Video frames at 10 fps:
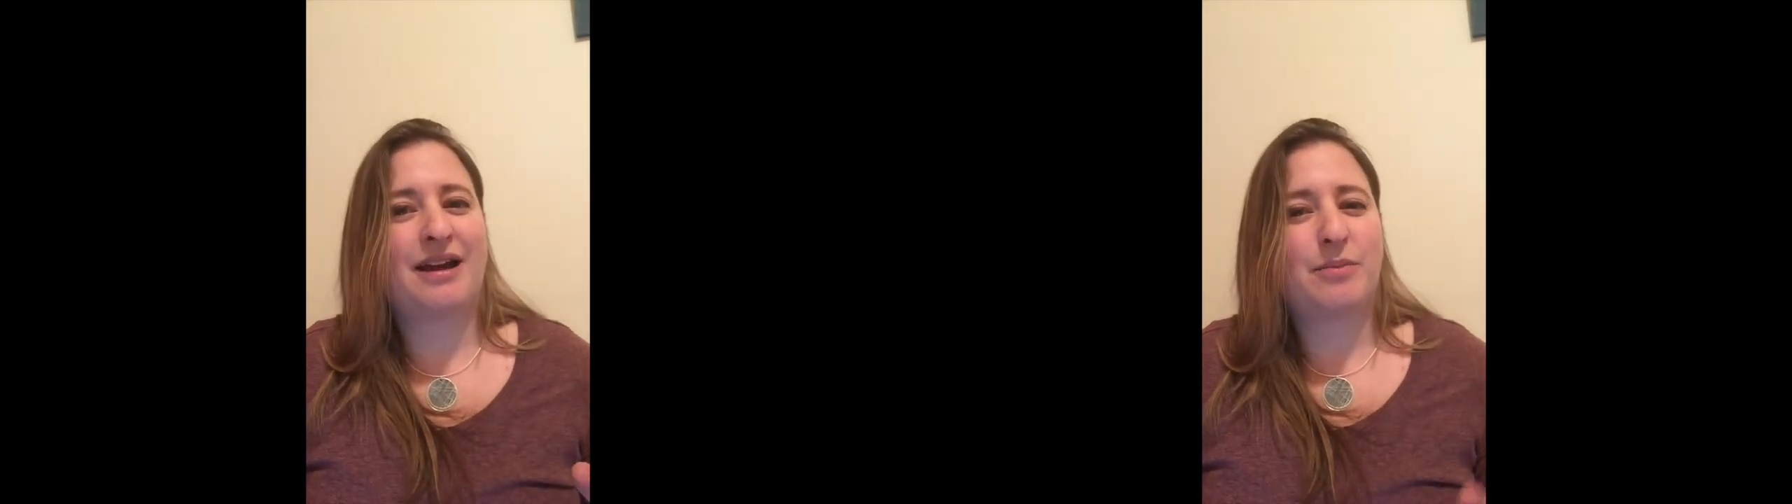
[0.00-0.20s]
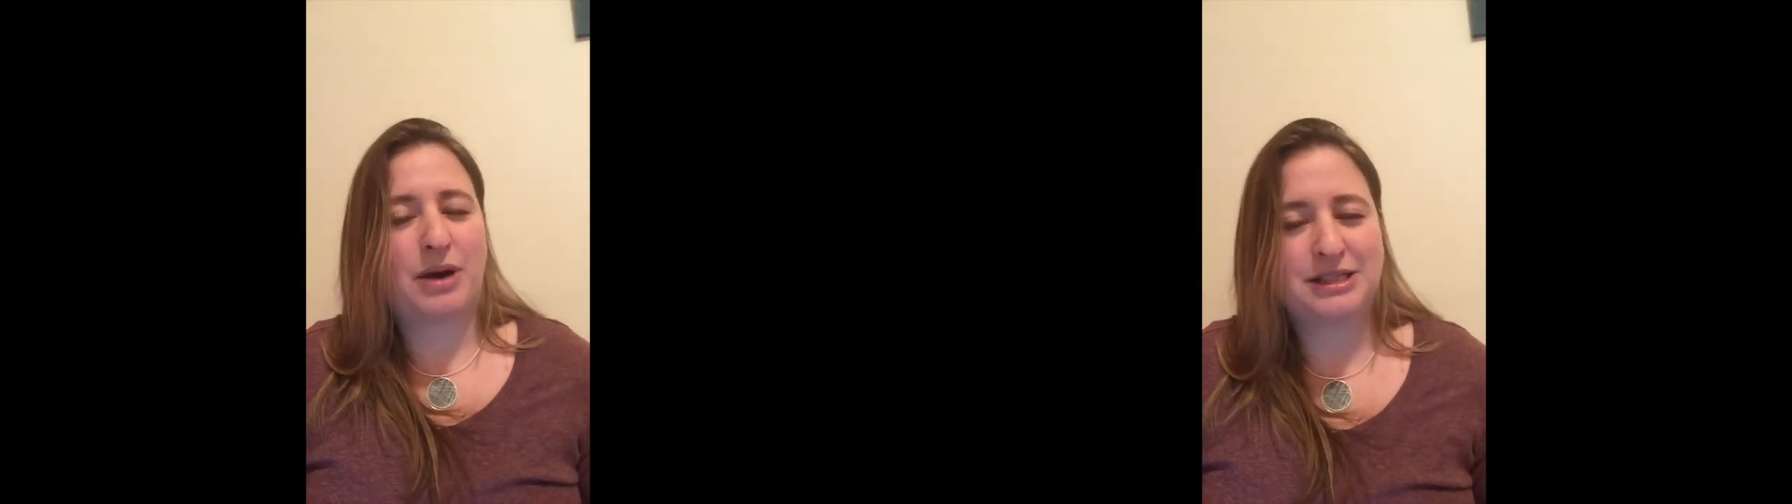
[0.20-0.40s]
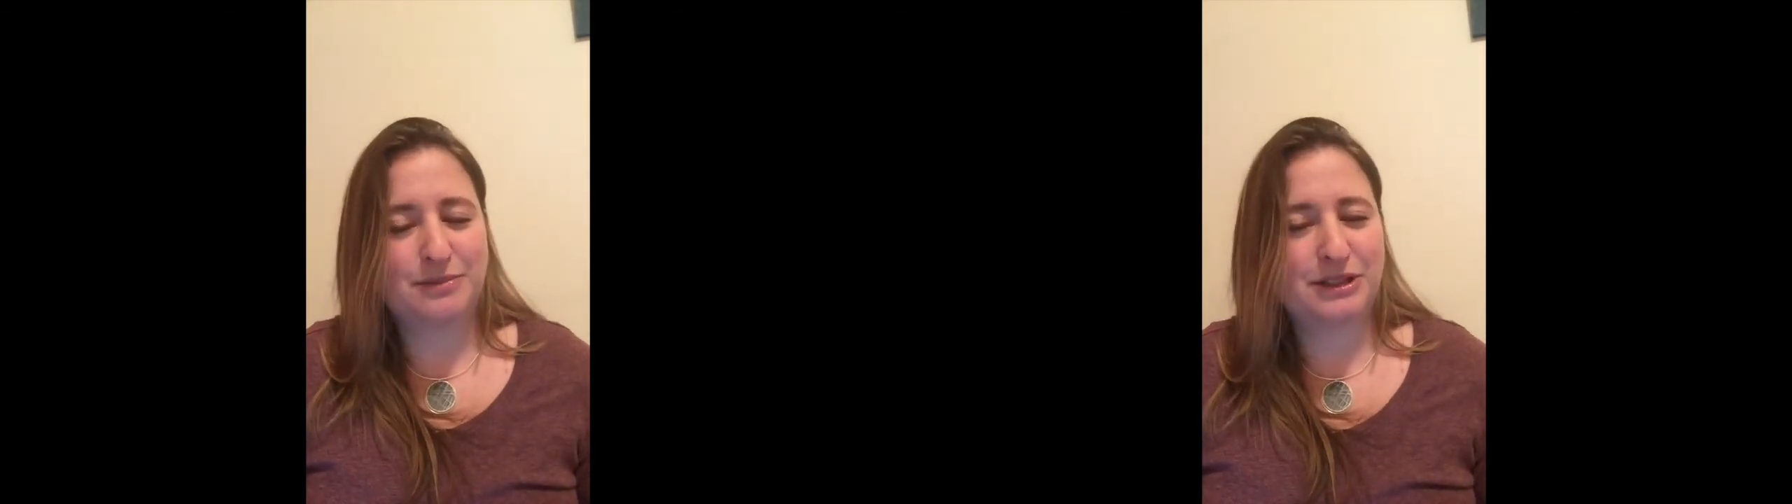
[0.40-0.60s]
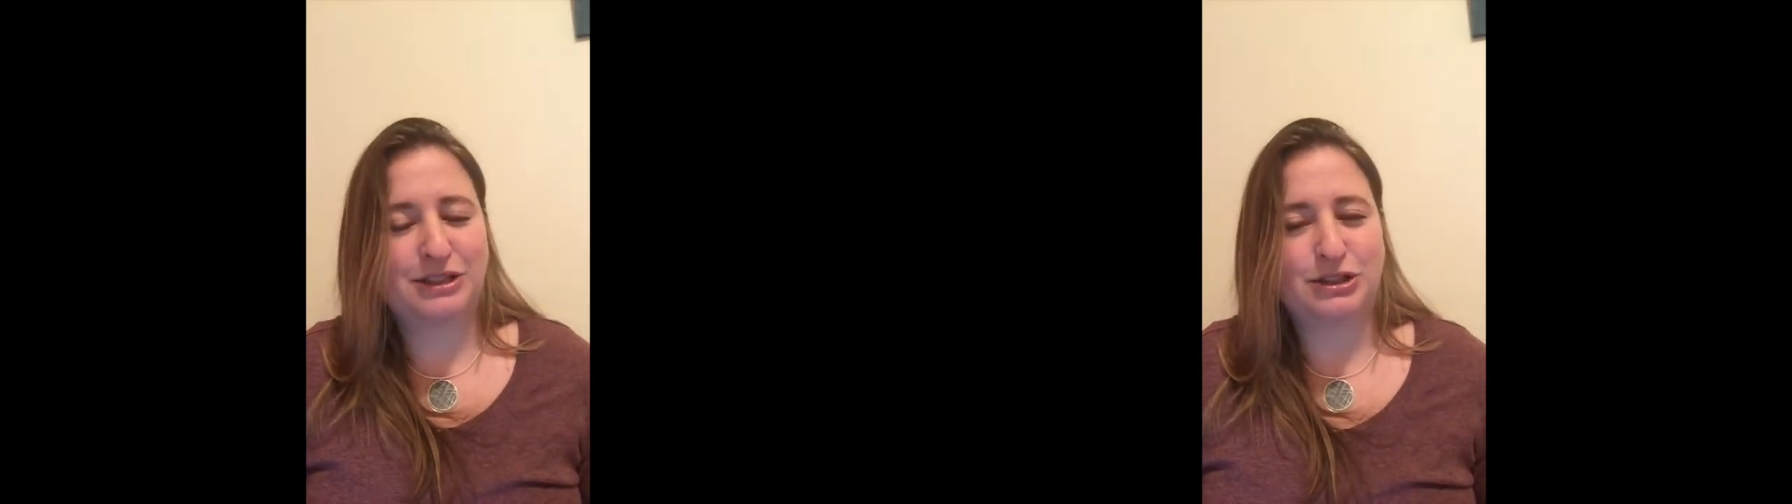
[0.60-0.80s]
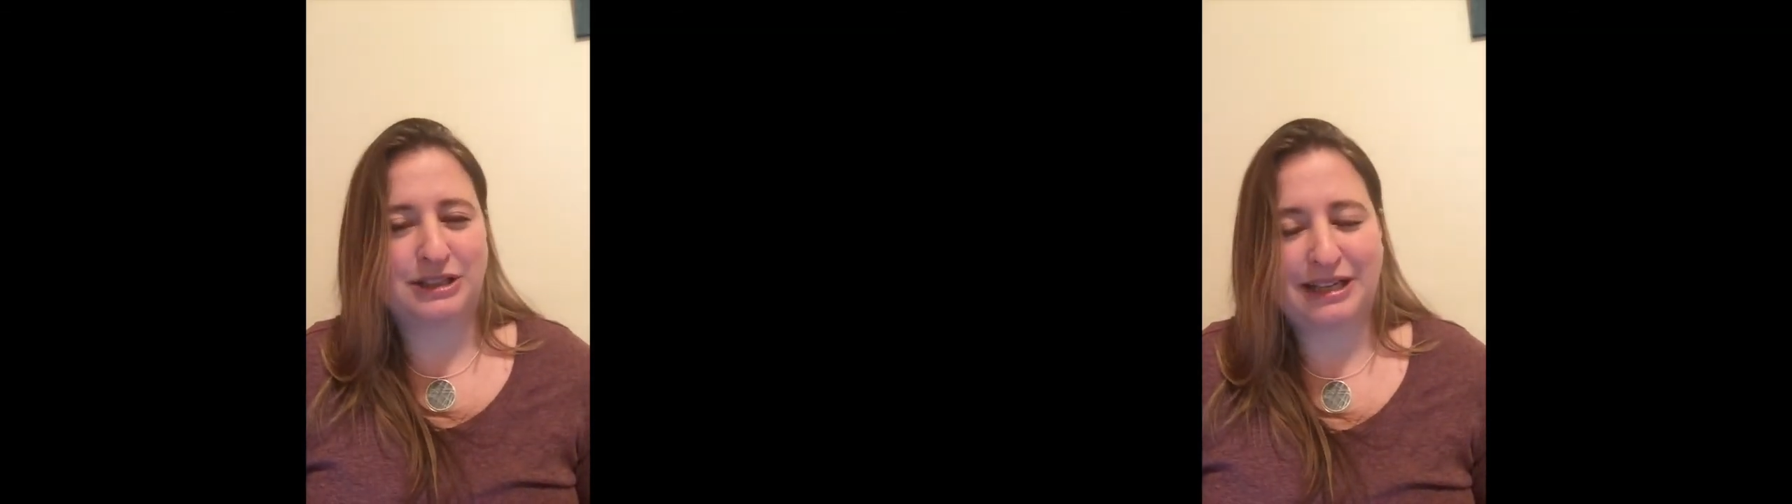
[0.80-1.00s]
I possibly
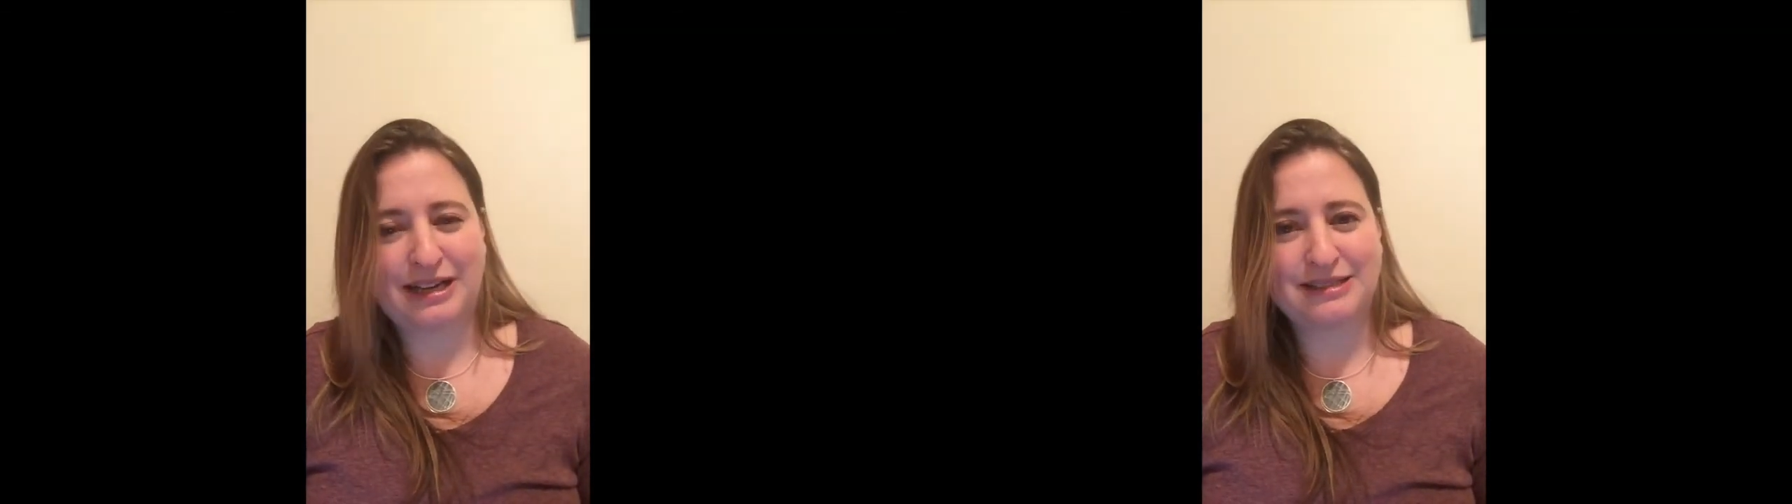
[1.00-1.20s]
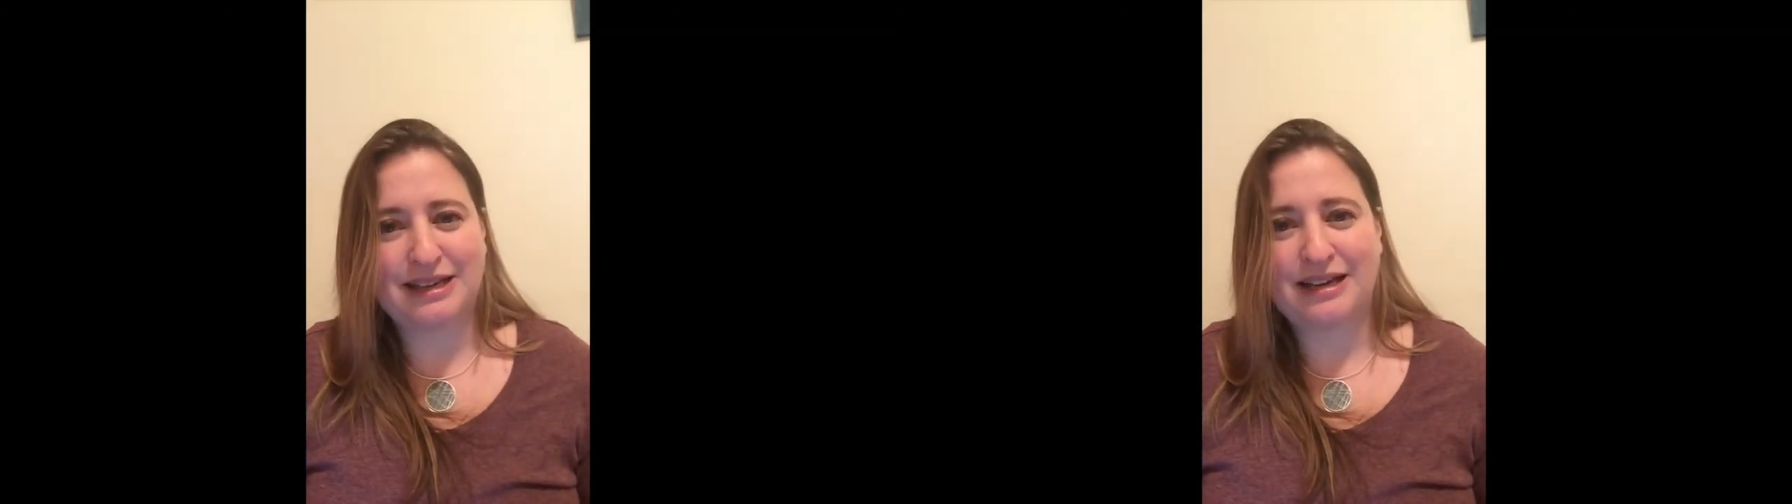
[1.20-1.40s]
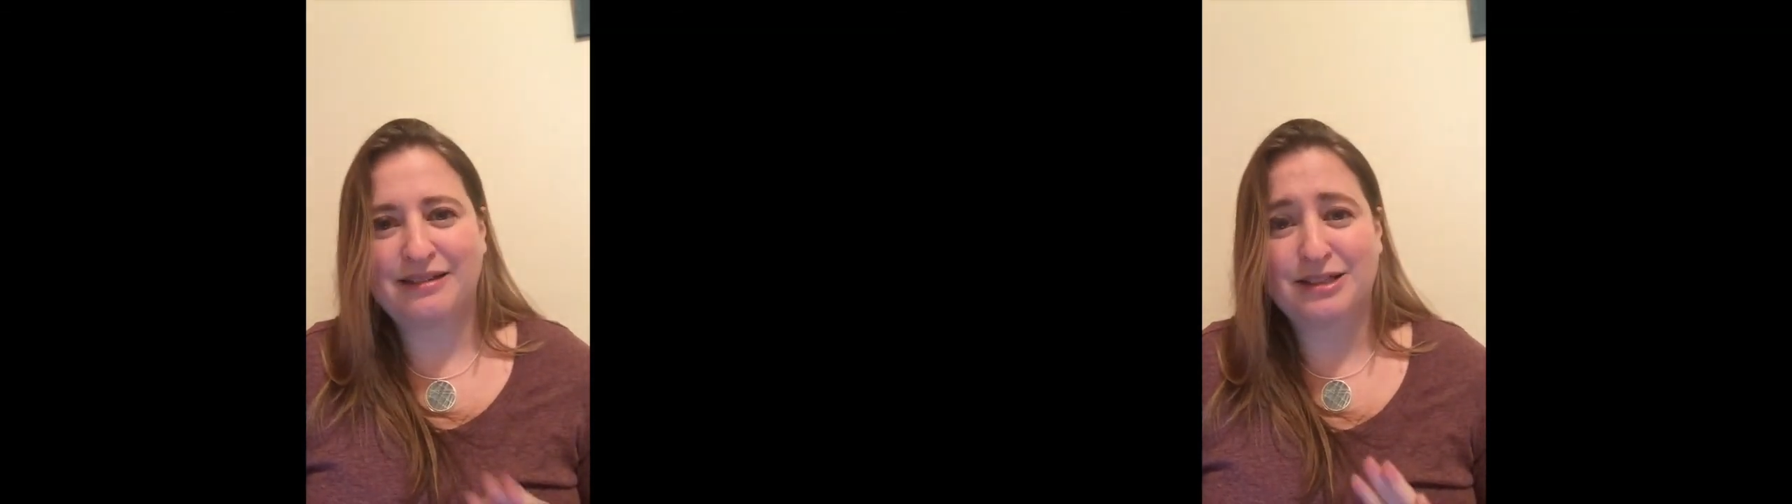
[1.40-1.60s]
could, like I said.